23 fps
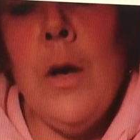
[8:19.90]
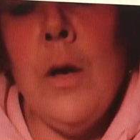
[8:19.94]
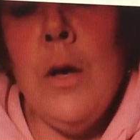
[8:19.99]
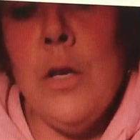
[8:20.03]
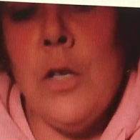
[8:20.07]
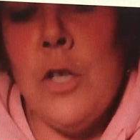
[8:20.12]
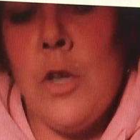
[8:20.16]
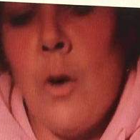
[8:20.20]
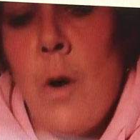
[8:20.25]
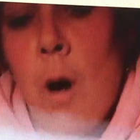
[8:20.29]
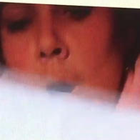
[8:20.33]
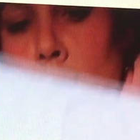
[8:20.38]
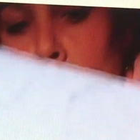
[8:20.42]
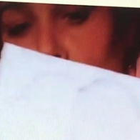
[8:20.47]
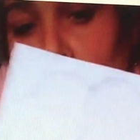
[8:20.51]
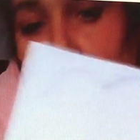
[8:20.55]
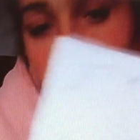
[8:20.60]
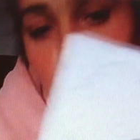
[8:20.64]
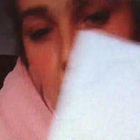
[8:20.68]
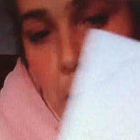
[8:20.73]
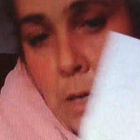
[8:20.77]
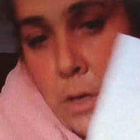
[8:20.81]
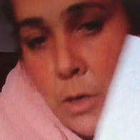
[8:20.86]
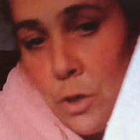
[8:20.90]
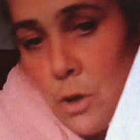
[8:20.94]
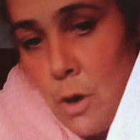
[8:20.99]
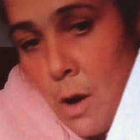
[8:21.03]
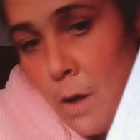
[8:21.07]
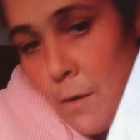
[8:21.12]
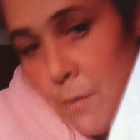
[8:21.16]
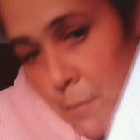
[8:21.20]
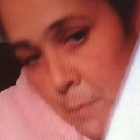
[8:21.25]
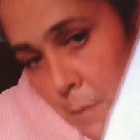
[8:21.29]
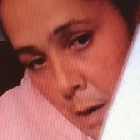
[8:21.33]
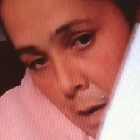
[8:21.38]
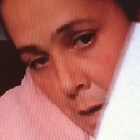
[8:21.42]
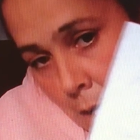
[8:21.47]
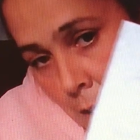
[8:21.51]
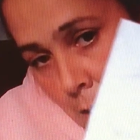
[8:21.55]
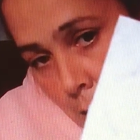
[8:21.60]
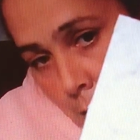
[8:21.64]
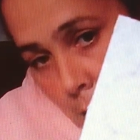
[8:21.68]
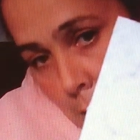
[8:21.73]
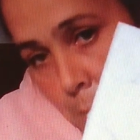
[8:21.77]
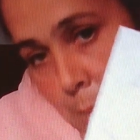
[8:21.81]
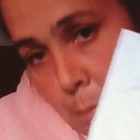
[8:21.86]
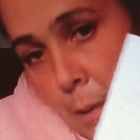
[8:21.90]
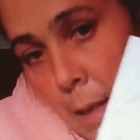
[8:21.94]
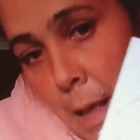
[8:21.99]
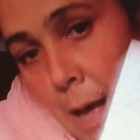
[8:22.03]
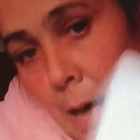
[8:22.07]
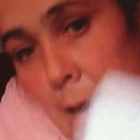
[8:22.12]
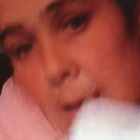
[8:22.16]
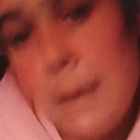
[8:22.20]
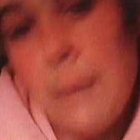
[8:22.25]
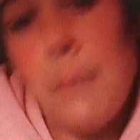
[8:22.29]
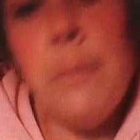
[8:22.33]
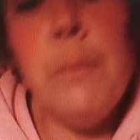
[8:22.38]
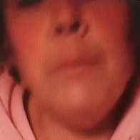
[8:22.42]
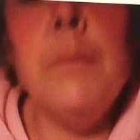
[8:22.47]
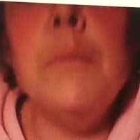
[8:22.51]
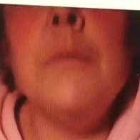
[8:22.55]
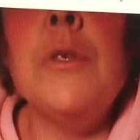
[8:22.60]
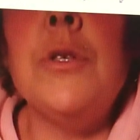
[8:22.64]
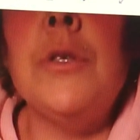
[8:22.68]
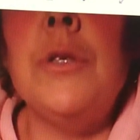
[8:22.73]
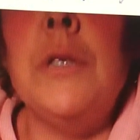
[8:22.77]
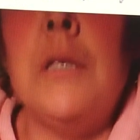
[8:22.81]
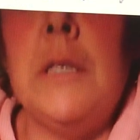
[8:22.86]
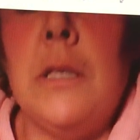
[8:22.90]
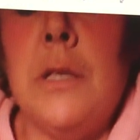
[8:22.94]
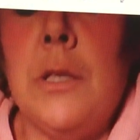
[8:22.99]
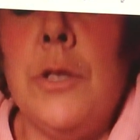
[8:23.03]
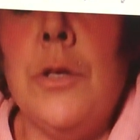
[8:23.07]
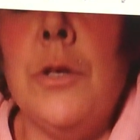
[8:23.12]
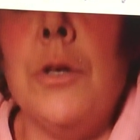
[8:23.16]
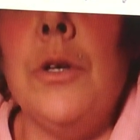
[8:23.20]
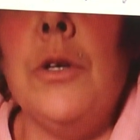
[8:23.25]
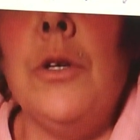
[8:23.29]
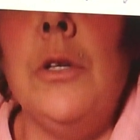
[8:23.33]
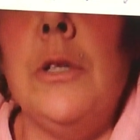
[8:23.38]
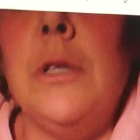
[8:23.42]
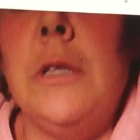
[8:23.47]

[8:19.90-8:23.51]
So I'll finish off my black circle